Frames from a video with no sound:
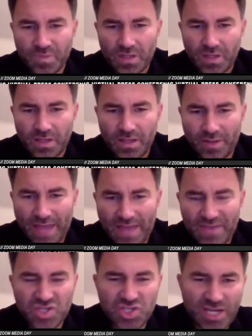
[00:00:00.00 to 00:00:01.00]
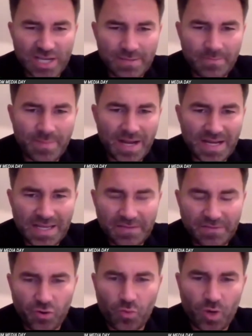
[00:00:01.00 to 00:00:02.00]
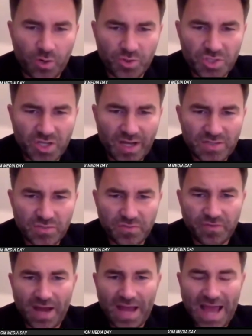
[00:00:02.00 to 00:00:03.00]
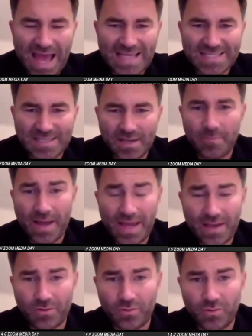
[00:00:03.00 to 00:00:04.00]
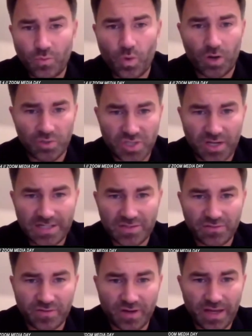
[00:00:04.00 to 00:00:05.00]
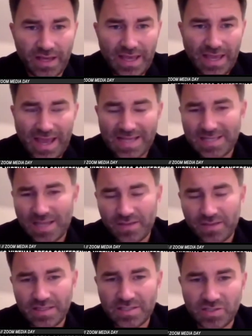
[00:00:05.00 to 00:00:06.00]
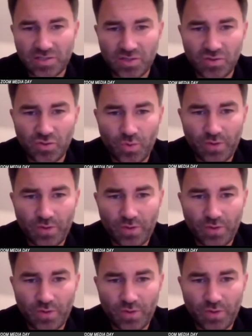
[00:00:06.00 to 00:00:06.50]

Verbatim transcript: you know, getting the same money for a world title fight as a male world title fight. It has nothing to do with